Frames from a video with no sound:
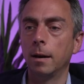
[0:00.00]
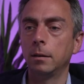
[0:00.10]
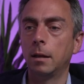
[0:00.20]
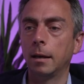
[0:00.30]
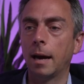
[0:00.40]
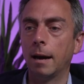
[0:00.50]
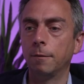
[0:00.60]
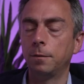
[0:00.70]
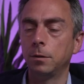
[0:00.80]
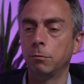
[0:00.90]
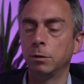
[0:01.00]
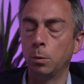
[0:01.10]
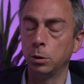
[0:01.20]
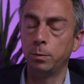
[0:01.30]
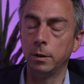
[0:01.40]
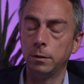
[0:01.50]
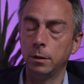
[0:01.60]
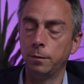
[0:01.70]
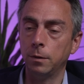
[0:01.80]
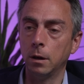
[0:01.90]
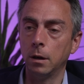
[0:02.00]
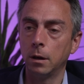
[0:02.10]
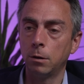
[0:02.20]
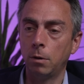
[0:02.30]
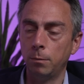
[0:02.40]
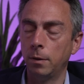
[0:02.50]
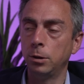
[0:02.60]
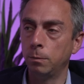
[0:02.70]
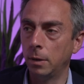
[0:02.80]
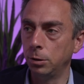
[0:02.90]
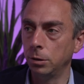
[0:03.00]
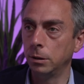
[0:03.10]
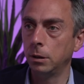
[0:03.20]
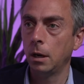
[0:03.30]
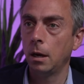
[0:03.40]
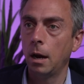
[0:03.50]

they have some responsibility for crime prevention measures,